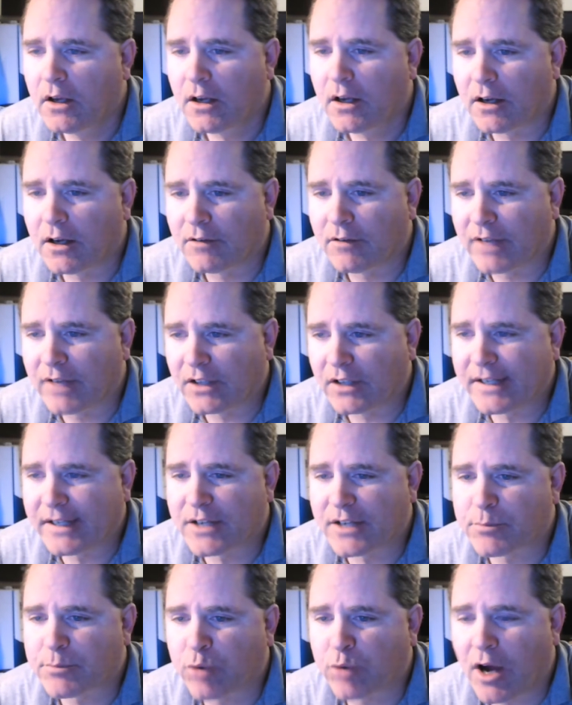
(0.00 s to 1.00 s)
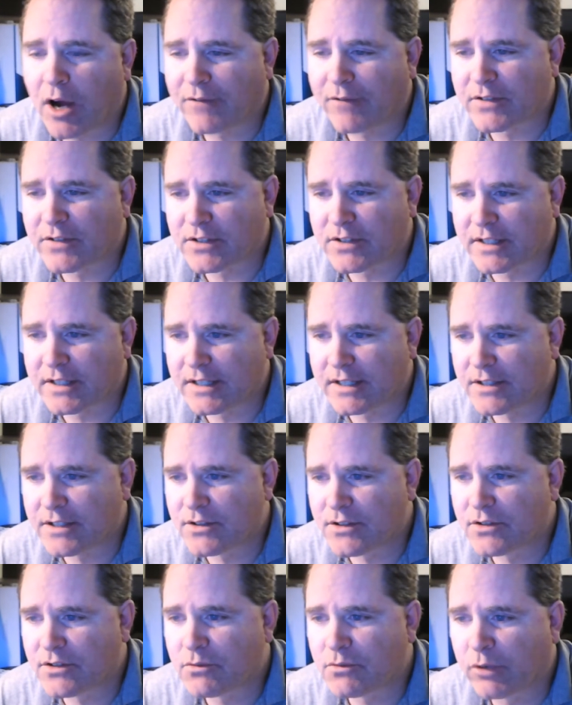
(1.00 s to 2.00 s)
of LDS
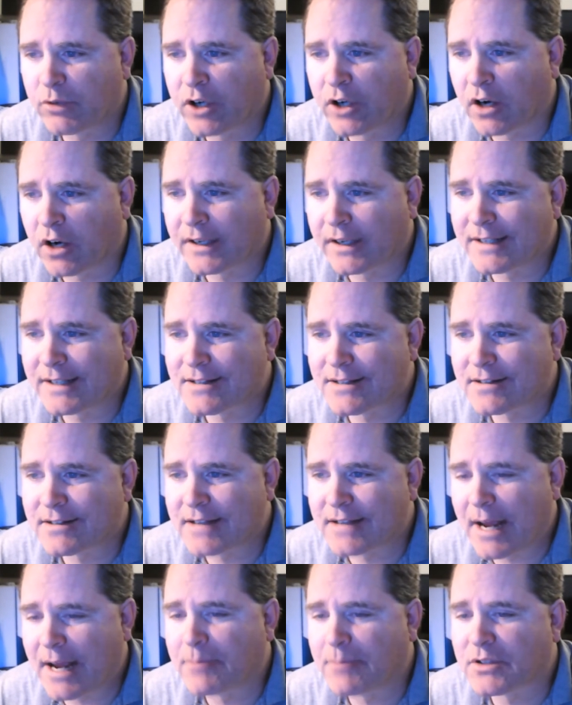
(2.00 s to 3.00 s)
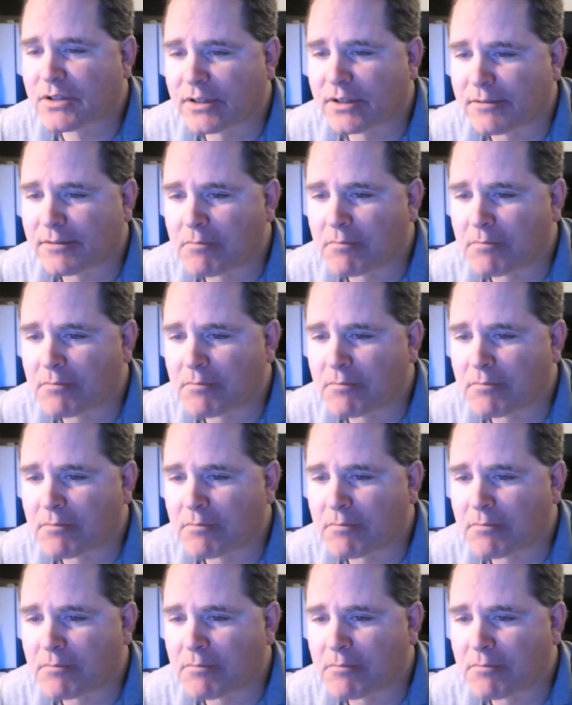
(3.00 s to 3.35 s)
Prophecies regarding Samson.